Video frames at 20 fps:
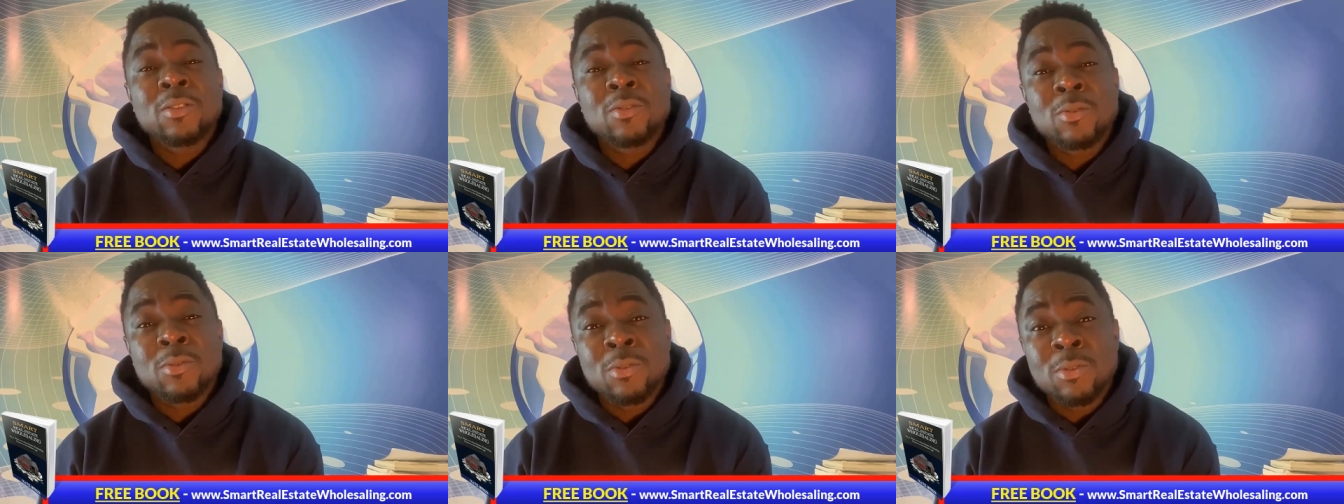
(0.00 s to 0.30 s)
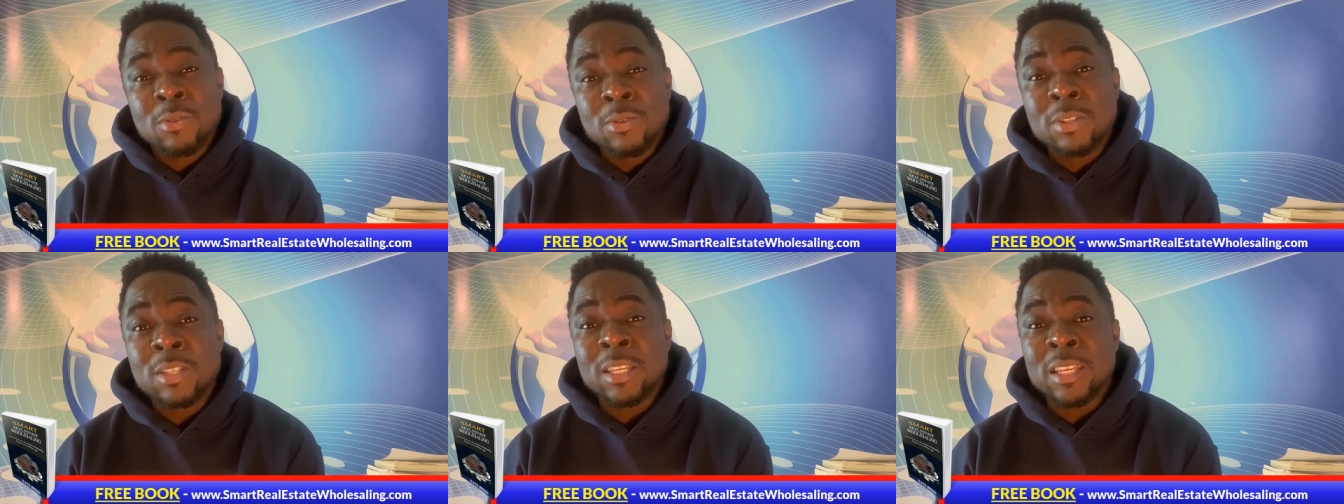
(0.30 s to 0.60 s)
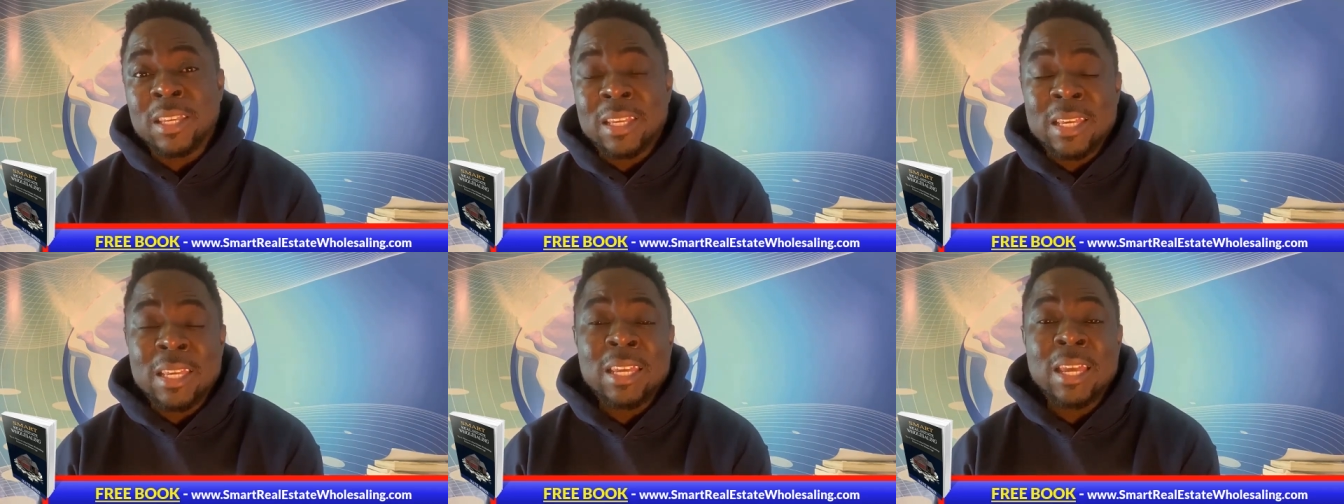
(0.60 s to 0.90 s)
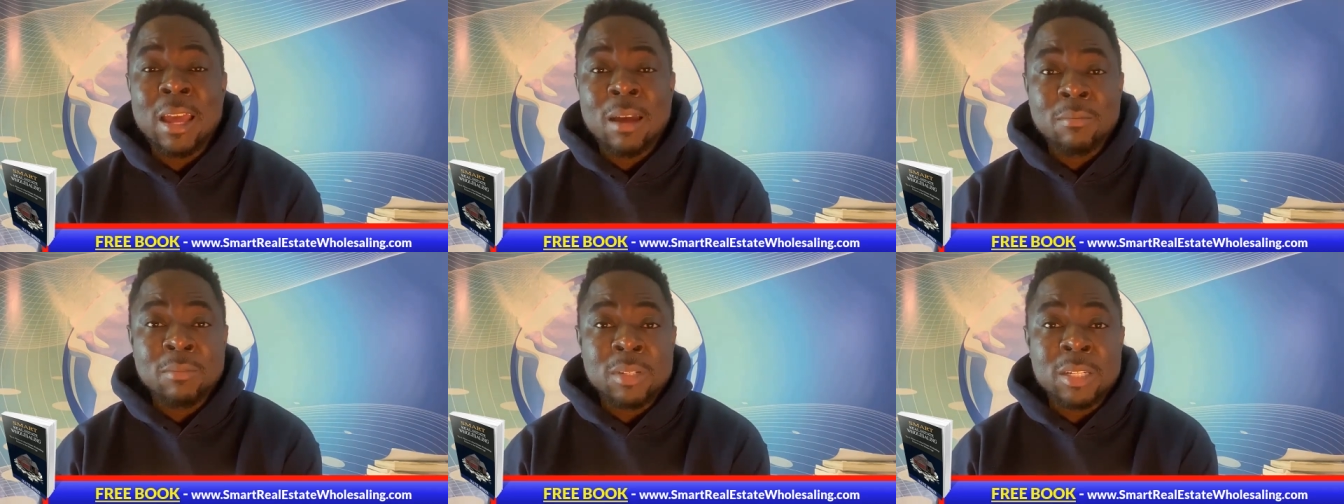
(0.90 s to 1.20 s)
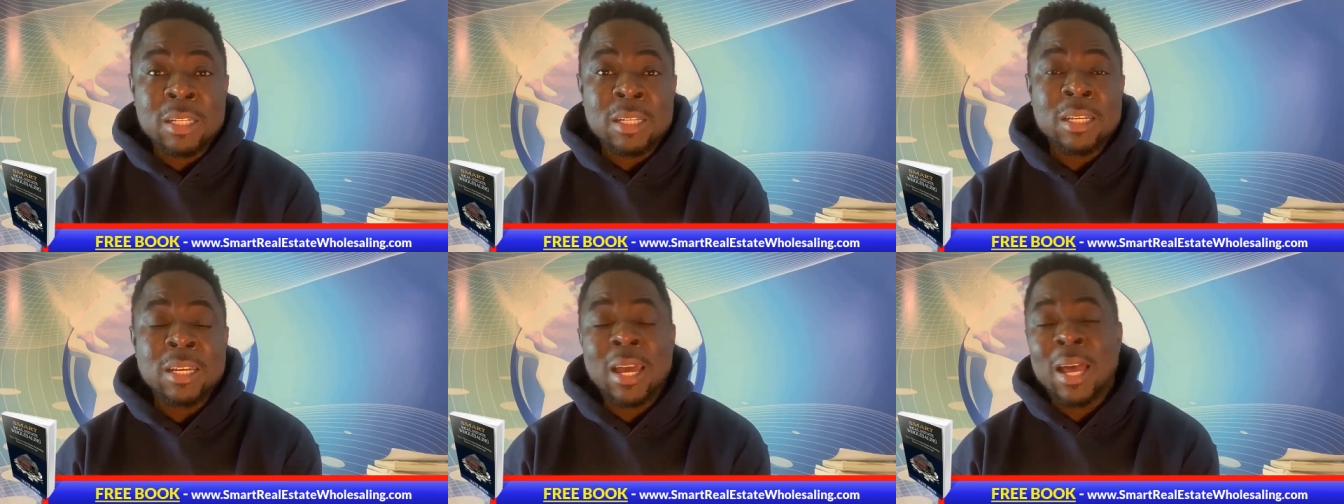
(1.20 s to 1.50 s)
to use the
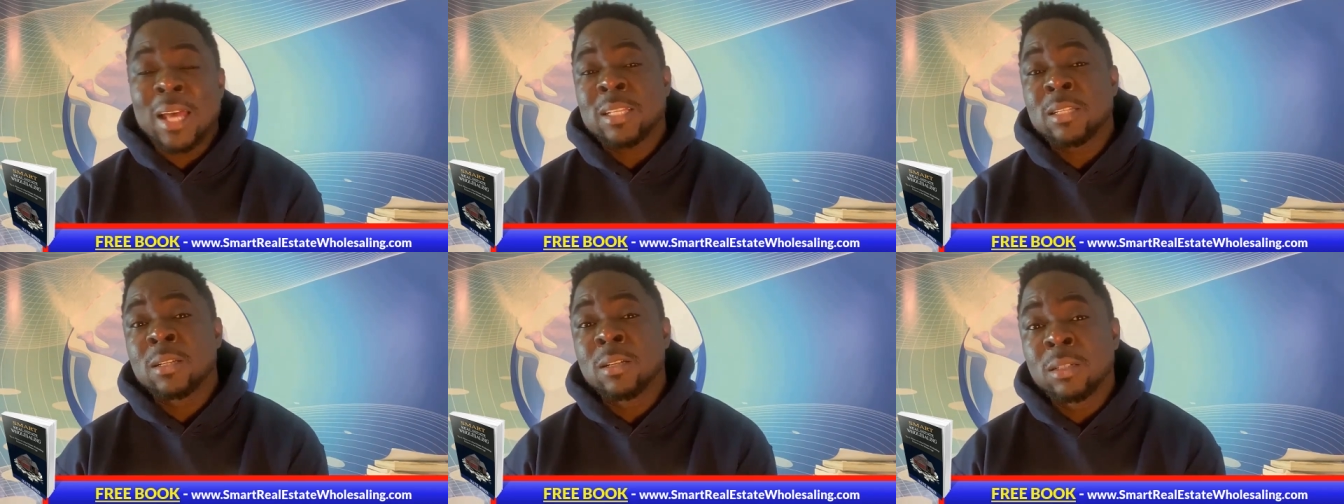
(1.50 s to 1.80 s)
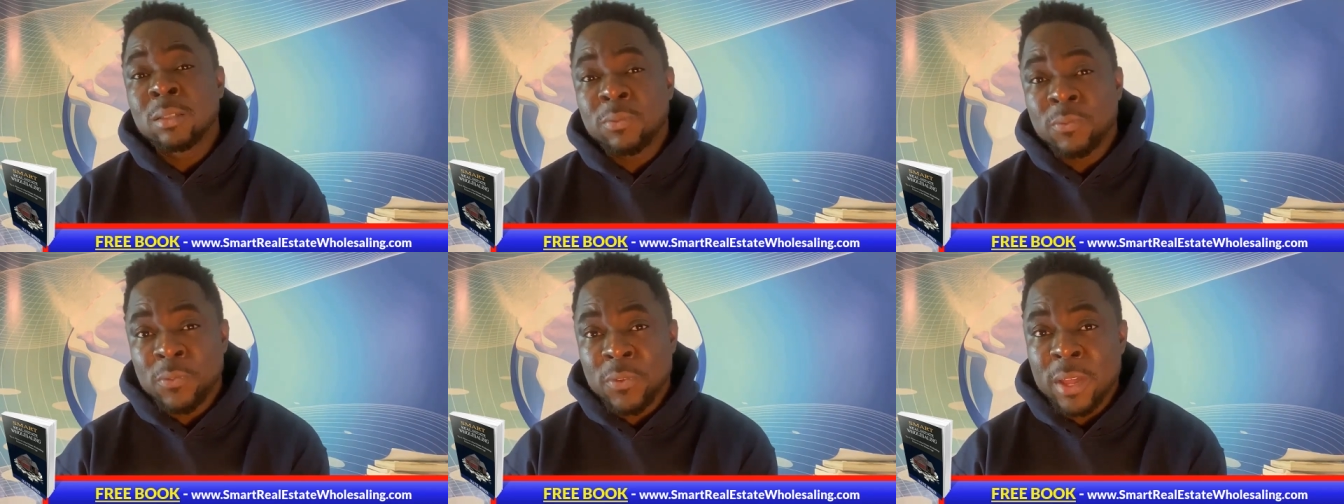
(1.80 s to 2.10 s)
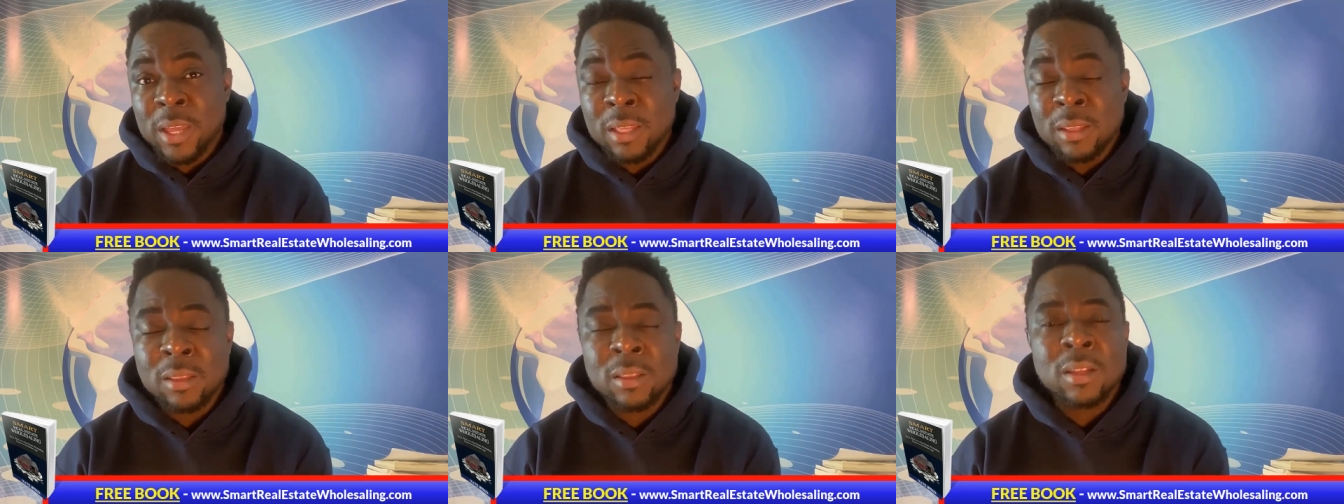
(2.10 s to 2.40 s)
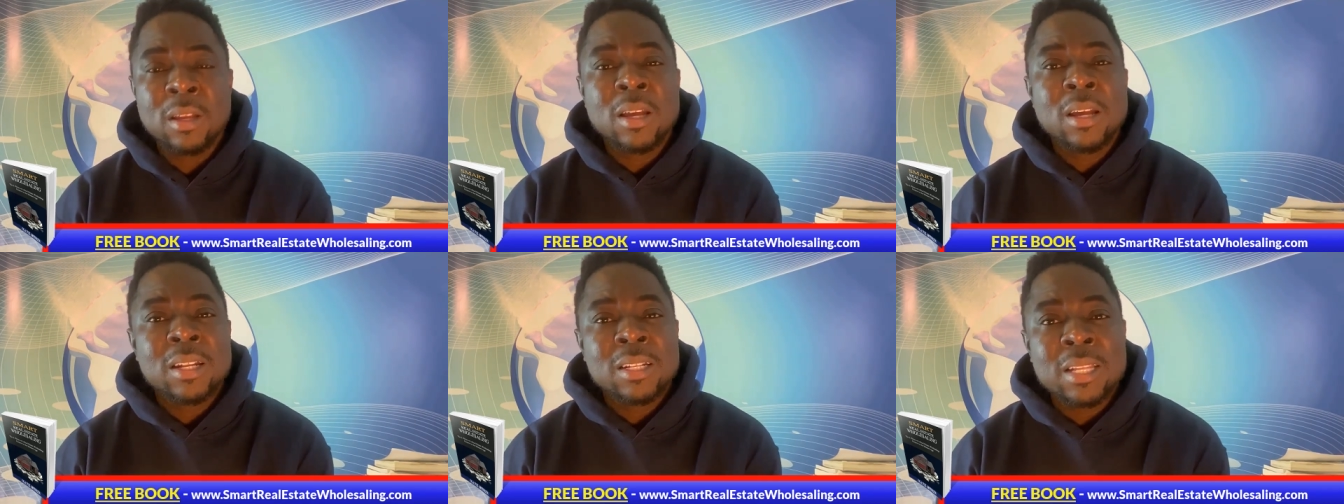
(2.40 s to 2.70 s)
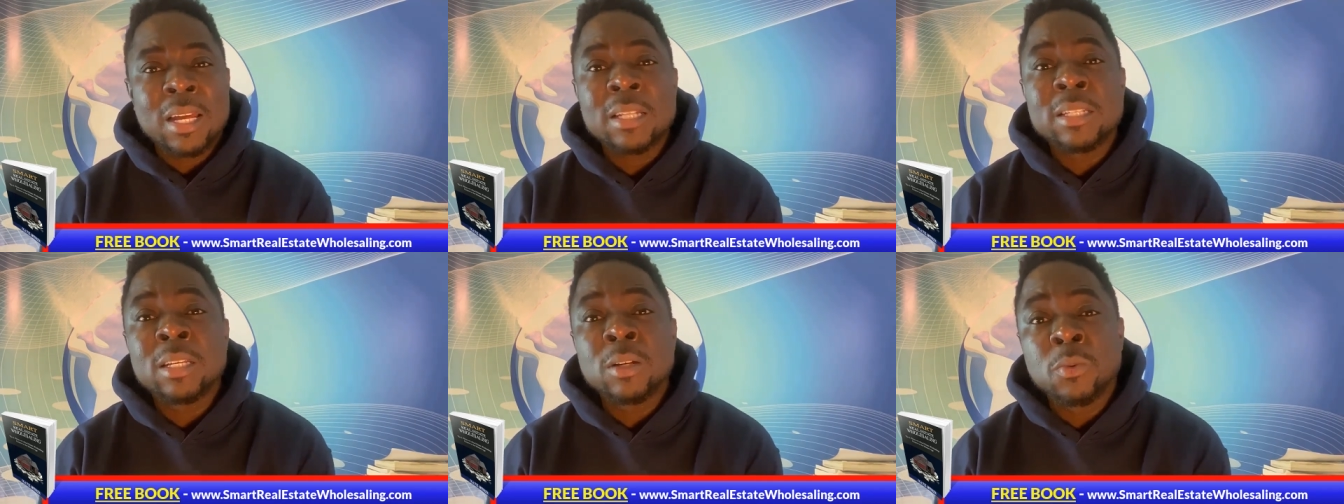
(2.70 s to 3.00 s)
EMD as good faith
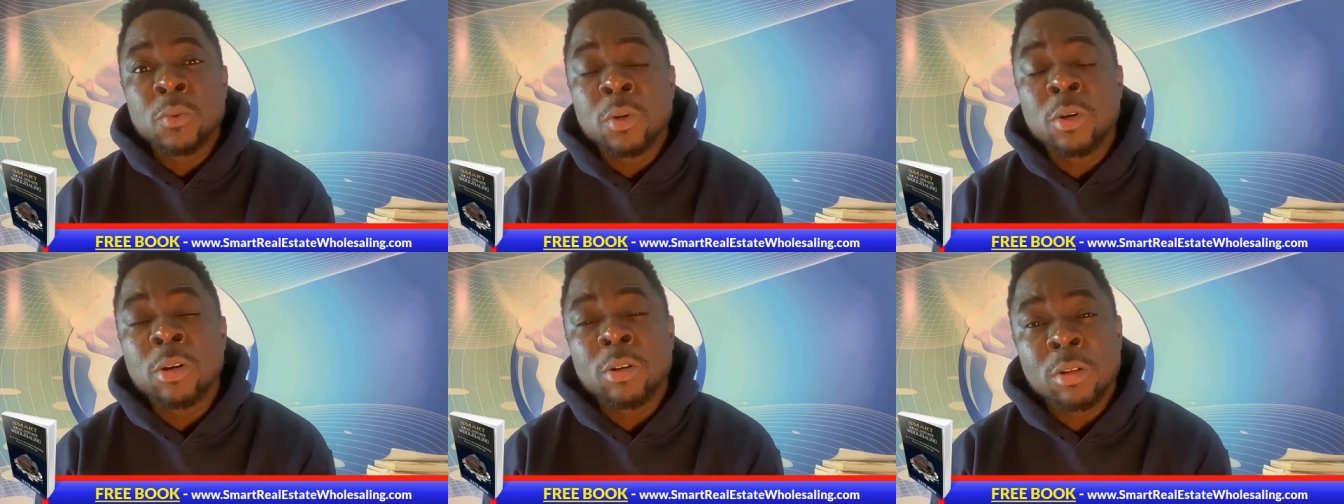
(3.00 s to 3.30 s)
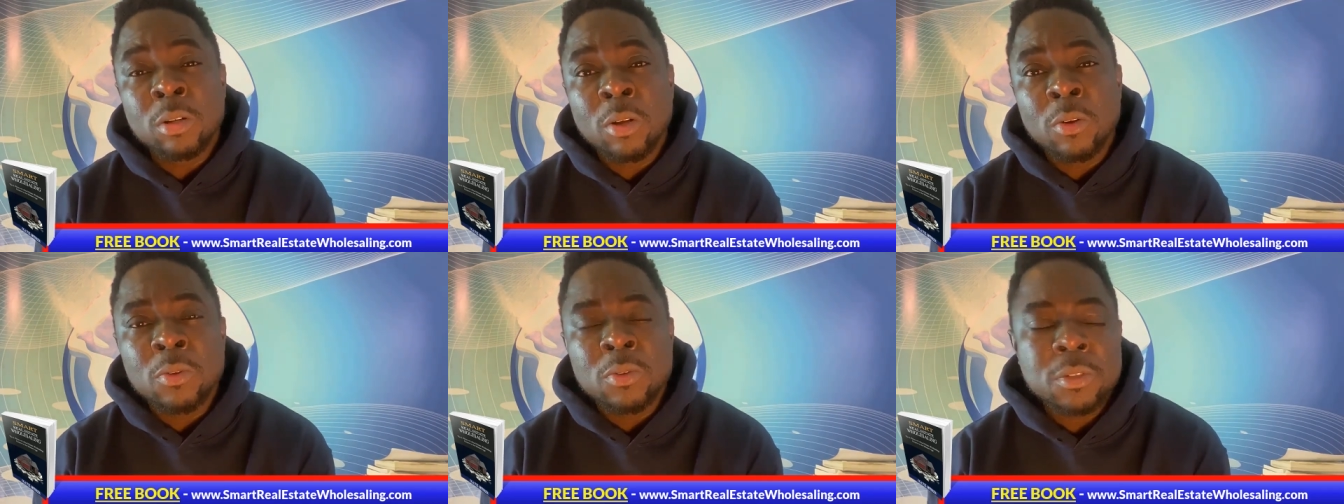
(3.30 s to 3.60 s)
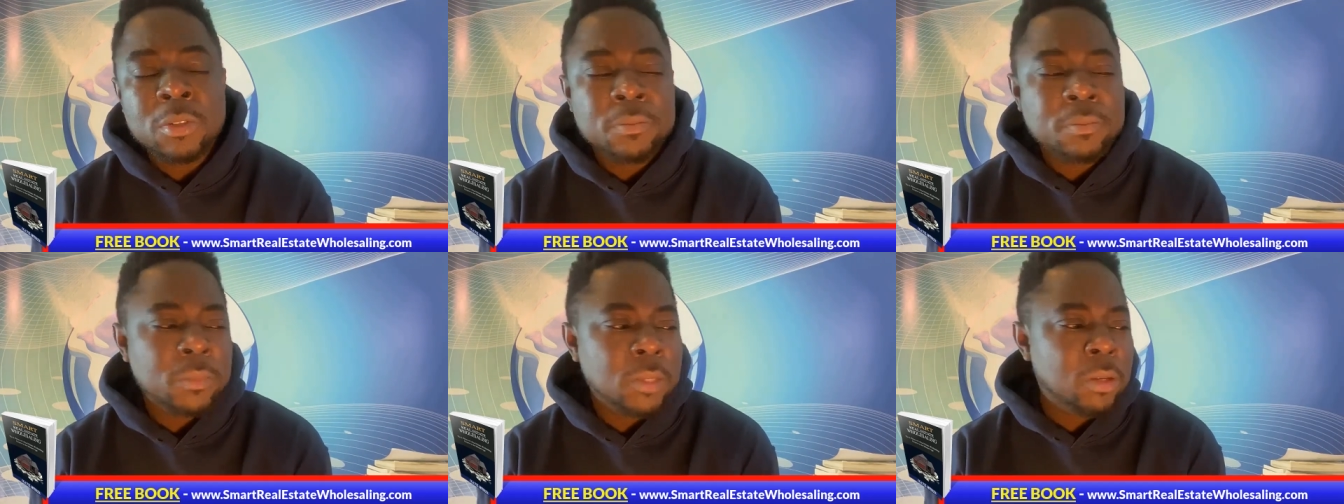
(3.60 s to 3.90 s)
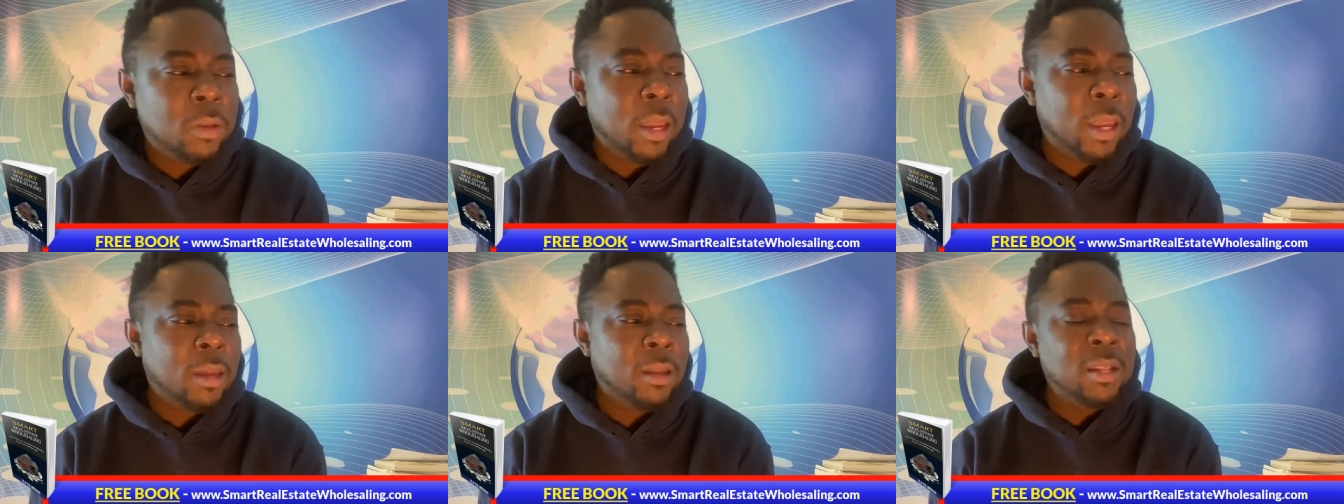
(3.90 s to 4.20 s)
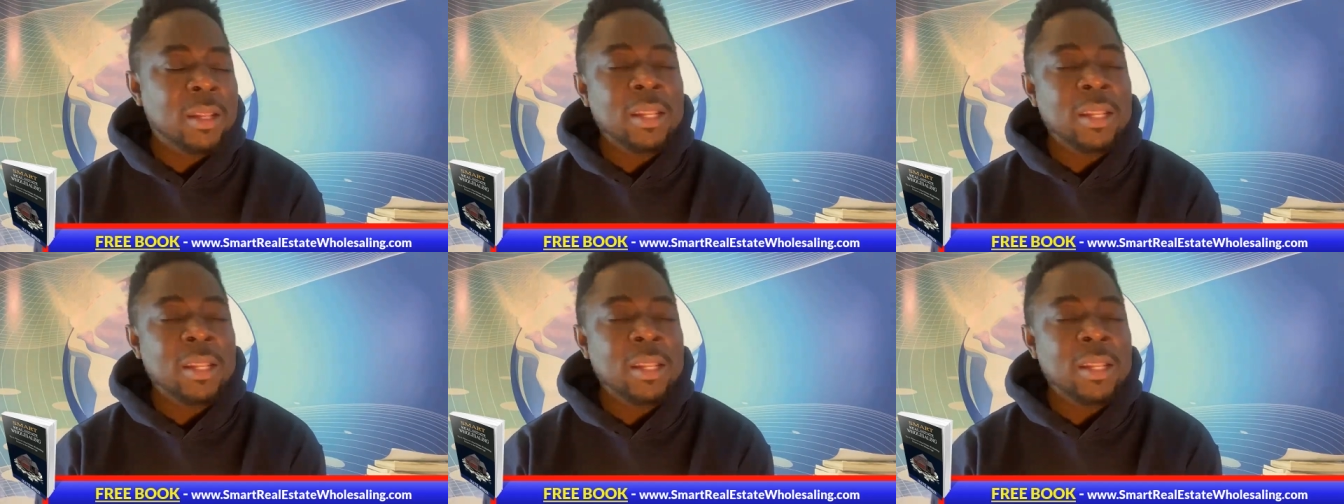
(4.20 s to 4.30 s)
that they will close, okay?